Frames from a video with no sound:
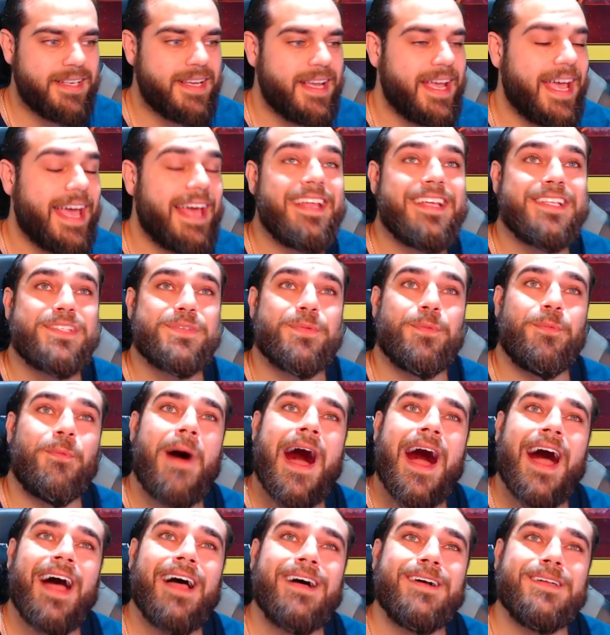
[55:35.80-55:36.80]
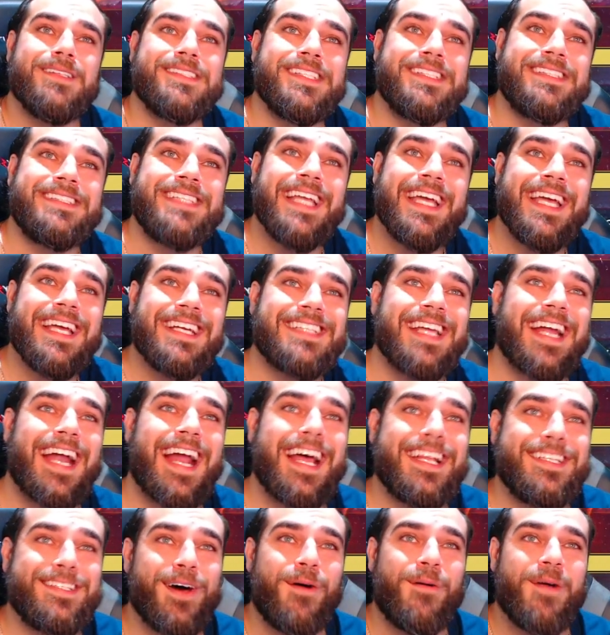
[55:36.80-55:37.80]
And it's wild to think that
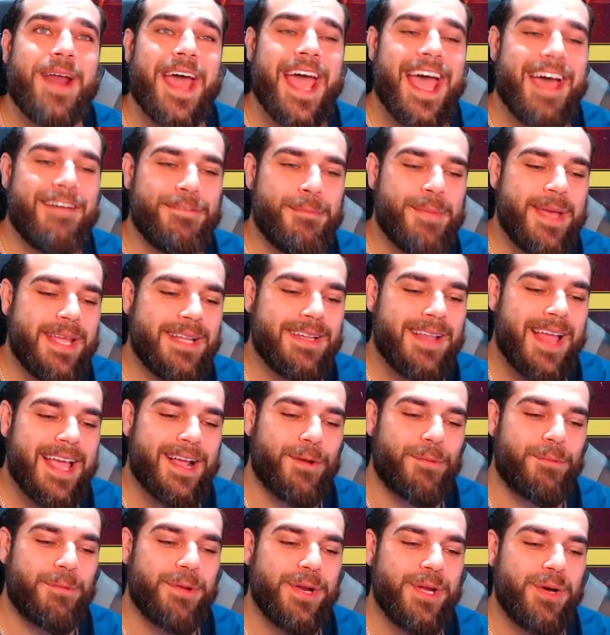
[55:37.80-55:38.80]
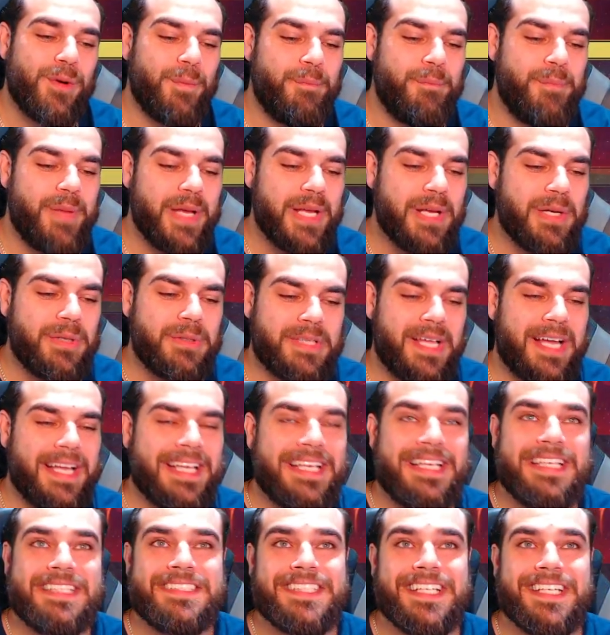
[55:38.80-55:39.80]
I don't have him in like a real build.
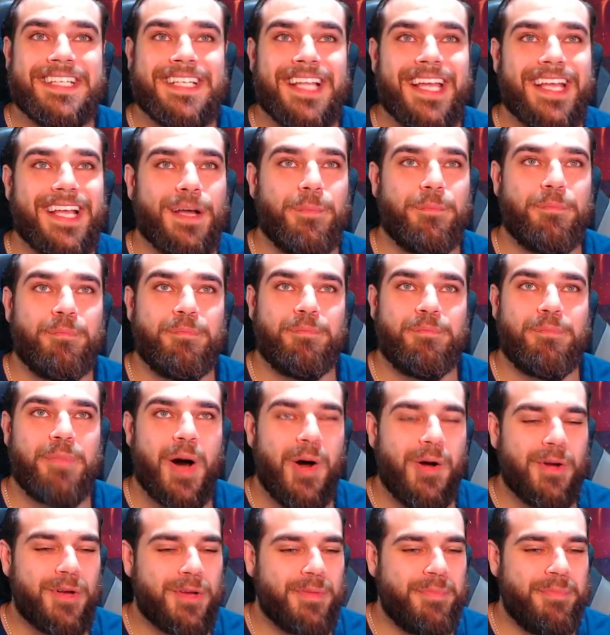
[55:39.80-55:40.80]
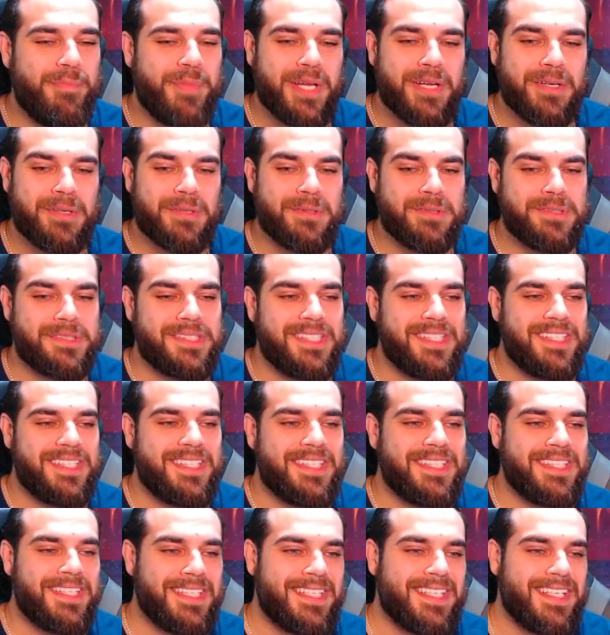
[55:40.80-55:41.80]
Like he's in like a bonk build.
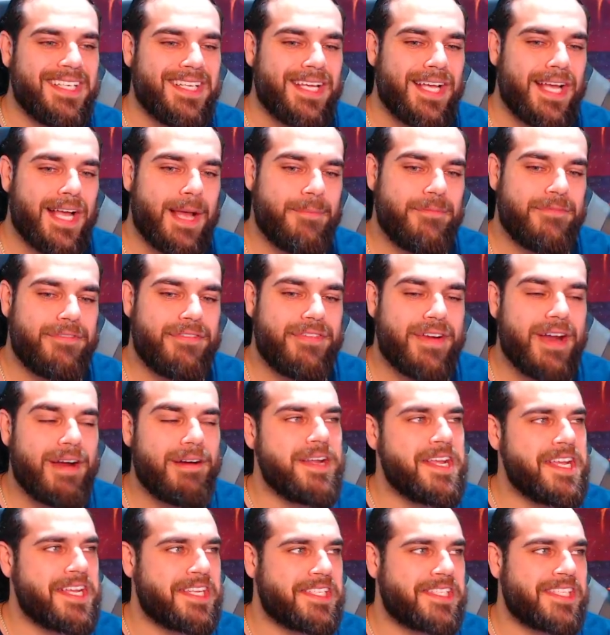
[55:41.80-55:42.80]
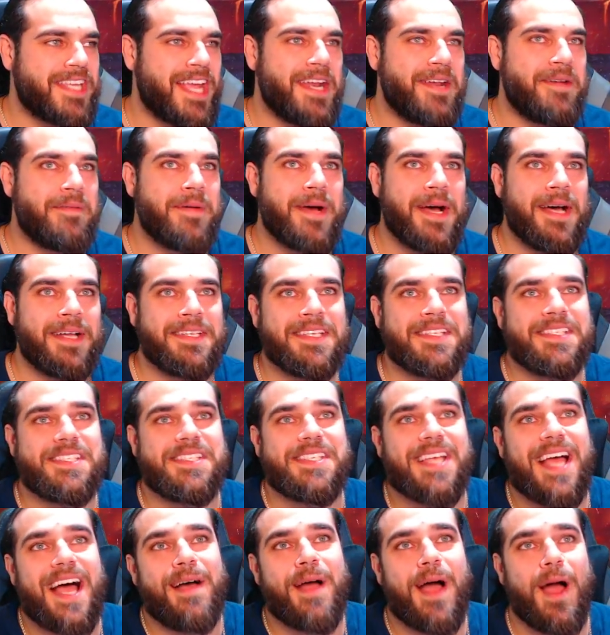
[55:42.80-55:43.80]
I'm very excited about
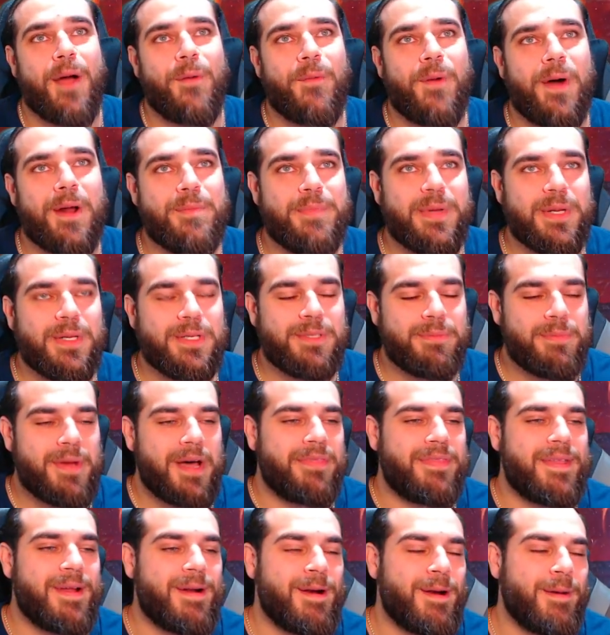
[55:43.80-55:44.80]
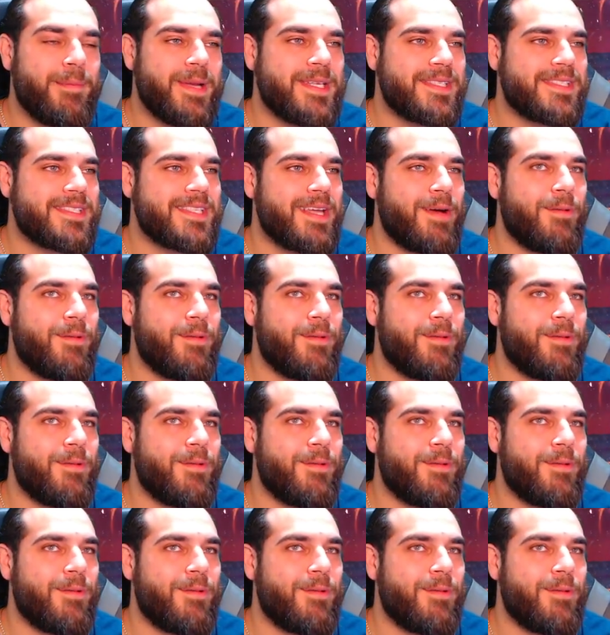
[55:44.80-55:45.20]
this. I want to build him on Theramis.